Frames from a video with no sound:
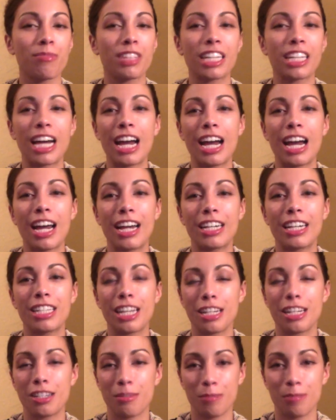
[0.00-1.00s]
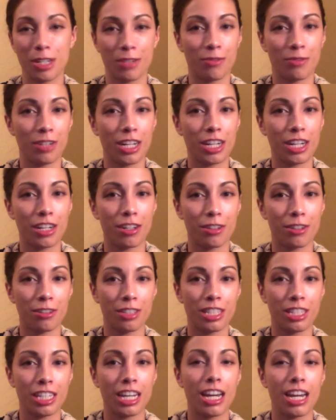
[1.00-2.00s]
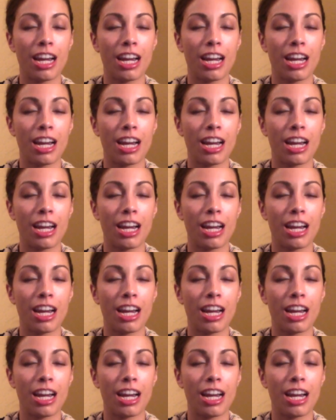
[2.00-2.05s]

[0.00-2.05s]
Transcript: I tend to make videos